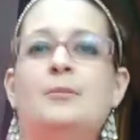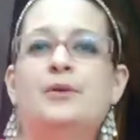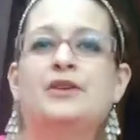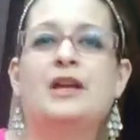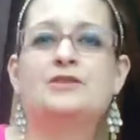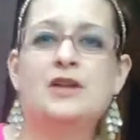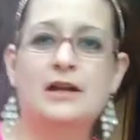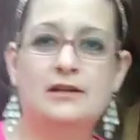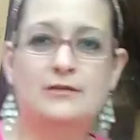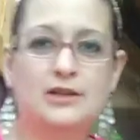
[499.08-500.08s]
But that's
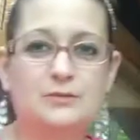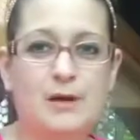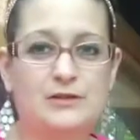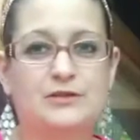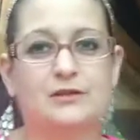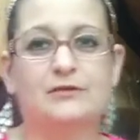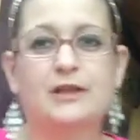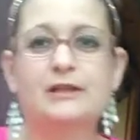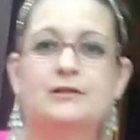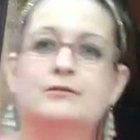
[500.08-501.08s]
kind of expensive.
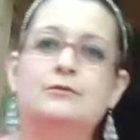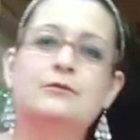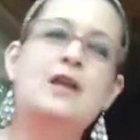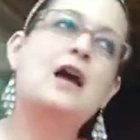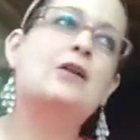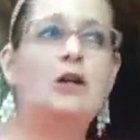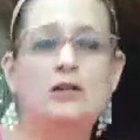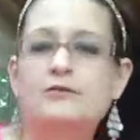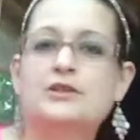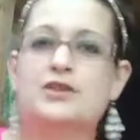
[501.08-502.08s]
Like, not
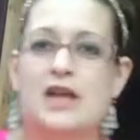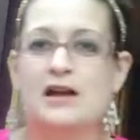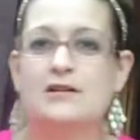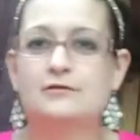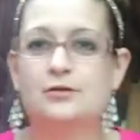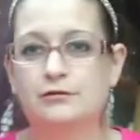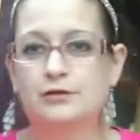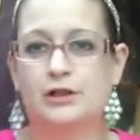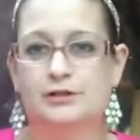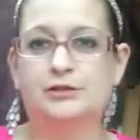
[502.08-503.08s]
all of us have
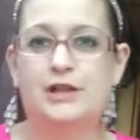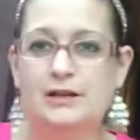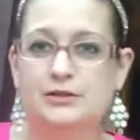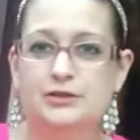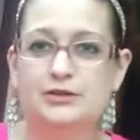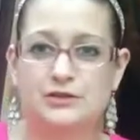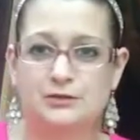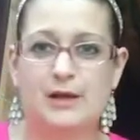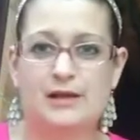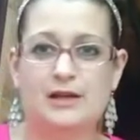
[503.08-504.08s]
over $100 to
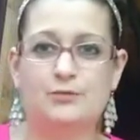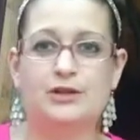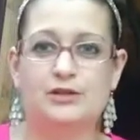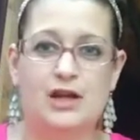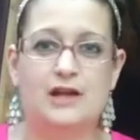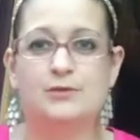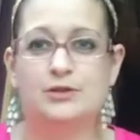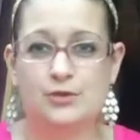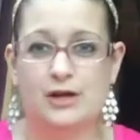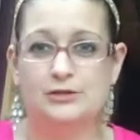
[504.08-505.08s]
spend at one time to
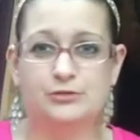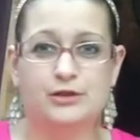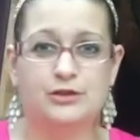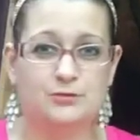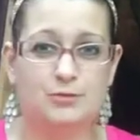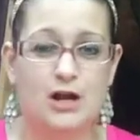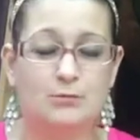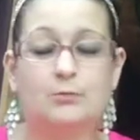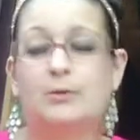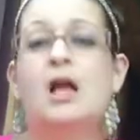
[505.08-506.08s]
try to treat this
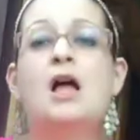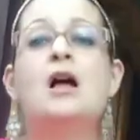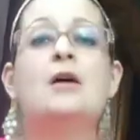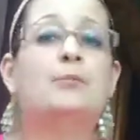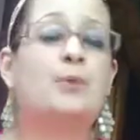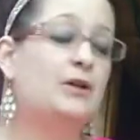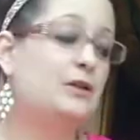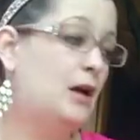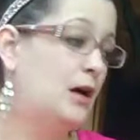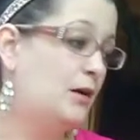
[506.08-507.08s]
problem. But,
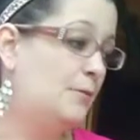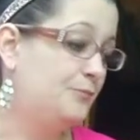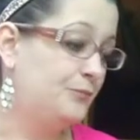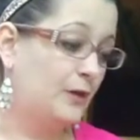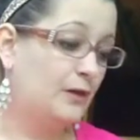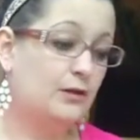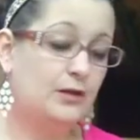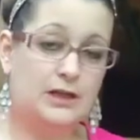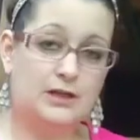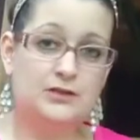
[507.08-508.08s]

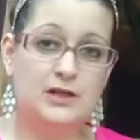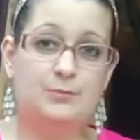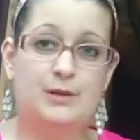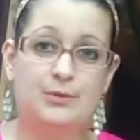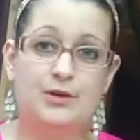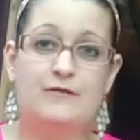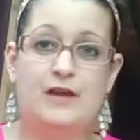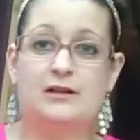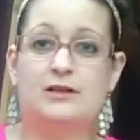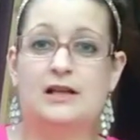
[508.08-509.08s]
like I said, people have
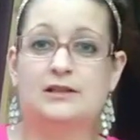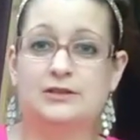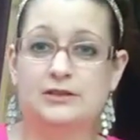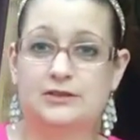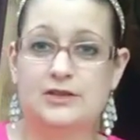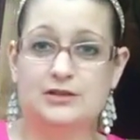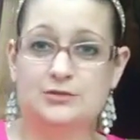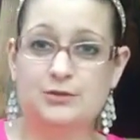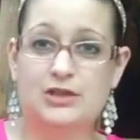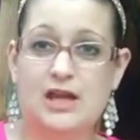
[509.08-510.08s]
had a lot of
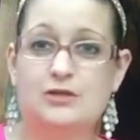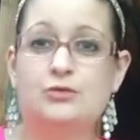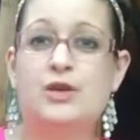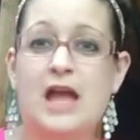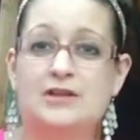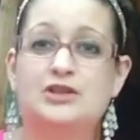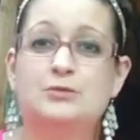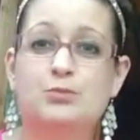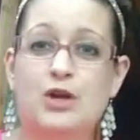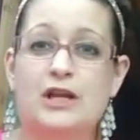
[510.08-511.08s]
success with that. You can
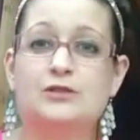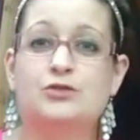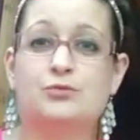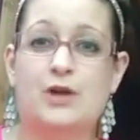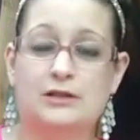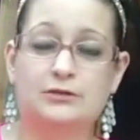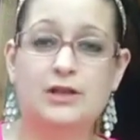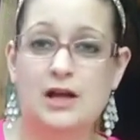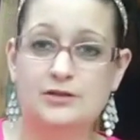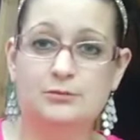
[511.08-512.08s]
spray it
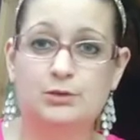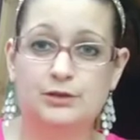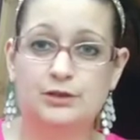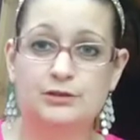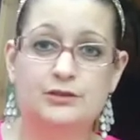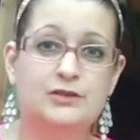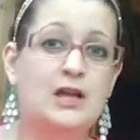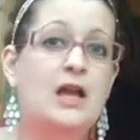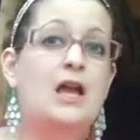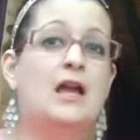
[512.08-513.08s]
directly on the birds,
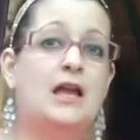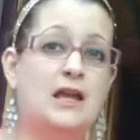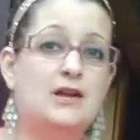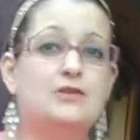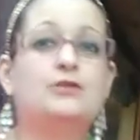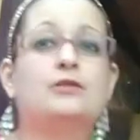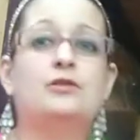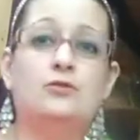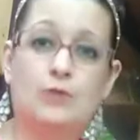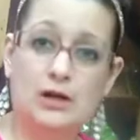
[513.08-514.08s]
and
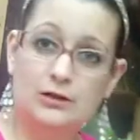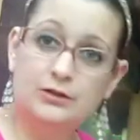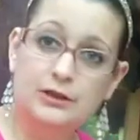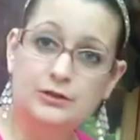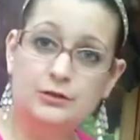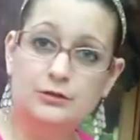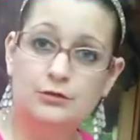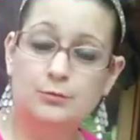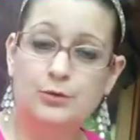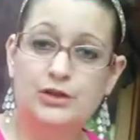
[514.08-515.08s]
you want to clean your
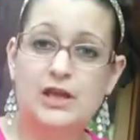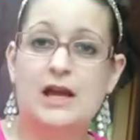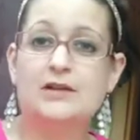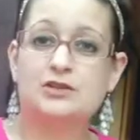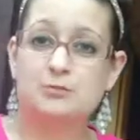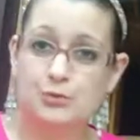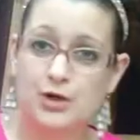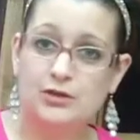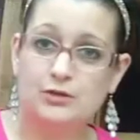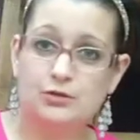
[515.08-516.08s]
coop with that.
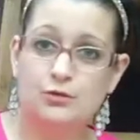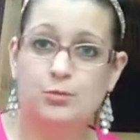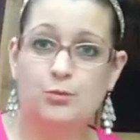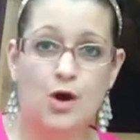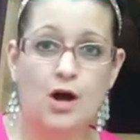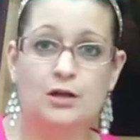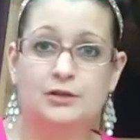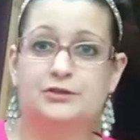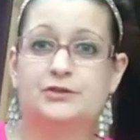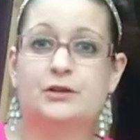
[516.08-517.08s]
Spray the coop
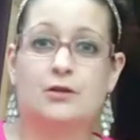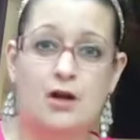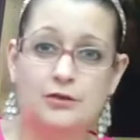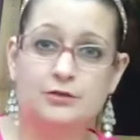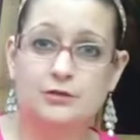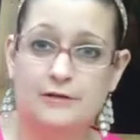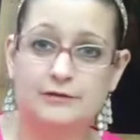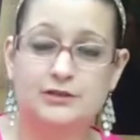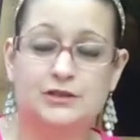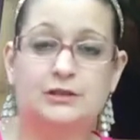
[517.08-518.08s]
walls, all the
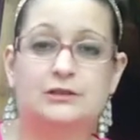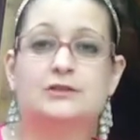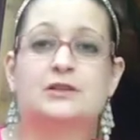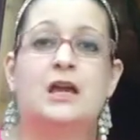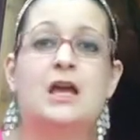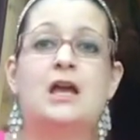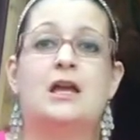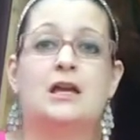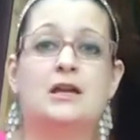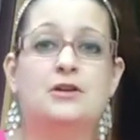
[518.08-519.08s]
crevices,
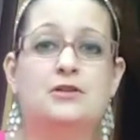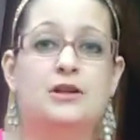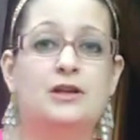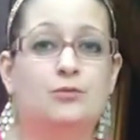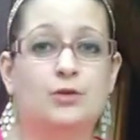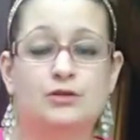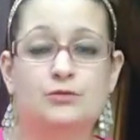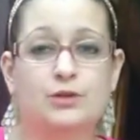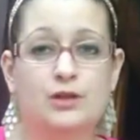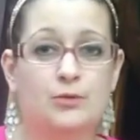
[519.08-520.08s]
and it works
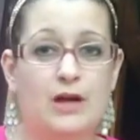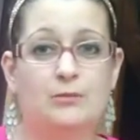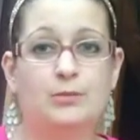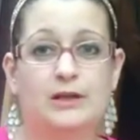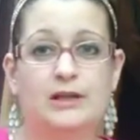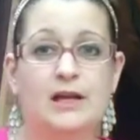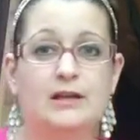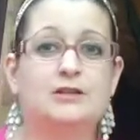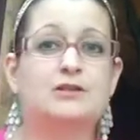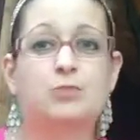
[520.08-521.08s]
really well. But
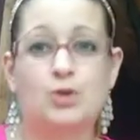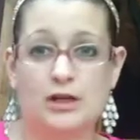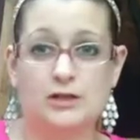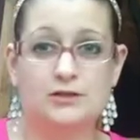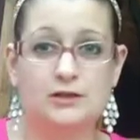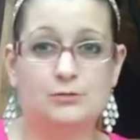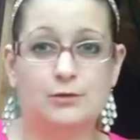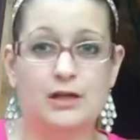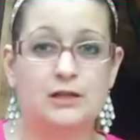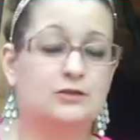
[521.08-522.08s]
again, it's pricey,
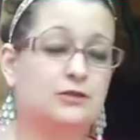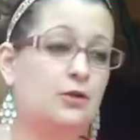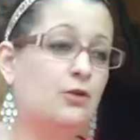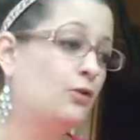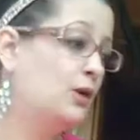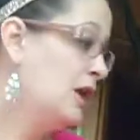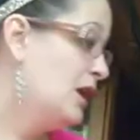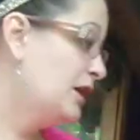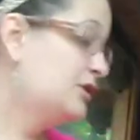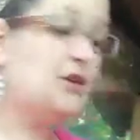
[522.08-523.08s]
right? So
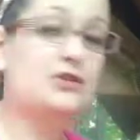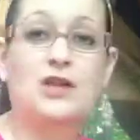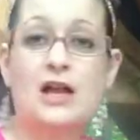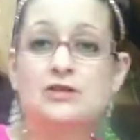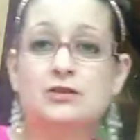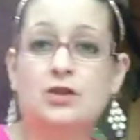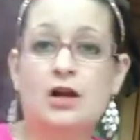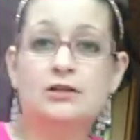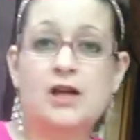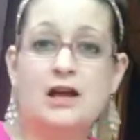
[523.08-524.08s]
it does last a
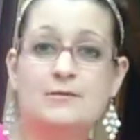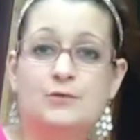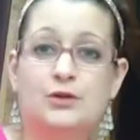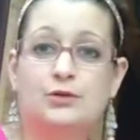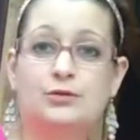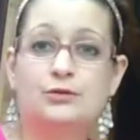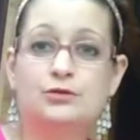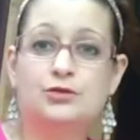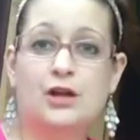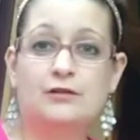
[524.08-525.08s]
long time, though.
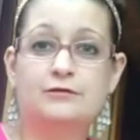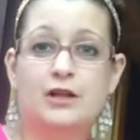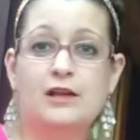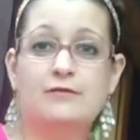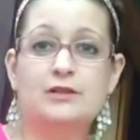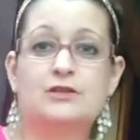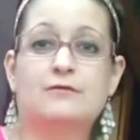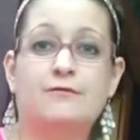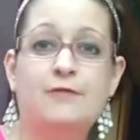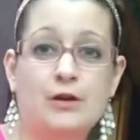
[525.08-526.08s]
Shelf life is
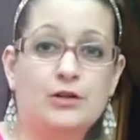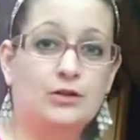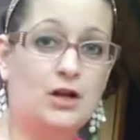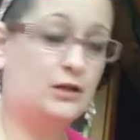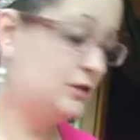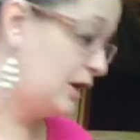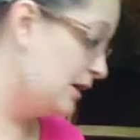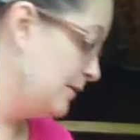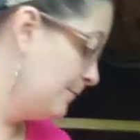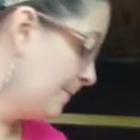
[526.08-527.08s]
a very long
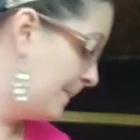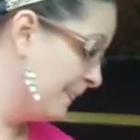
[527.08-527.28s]
time.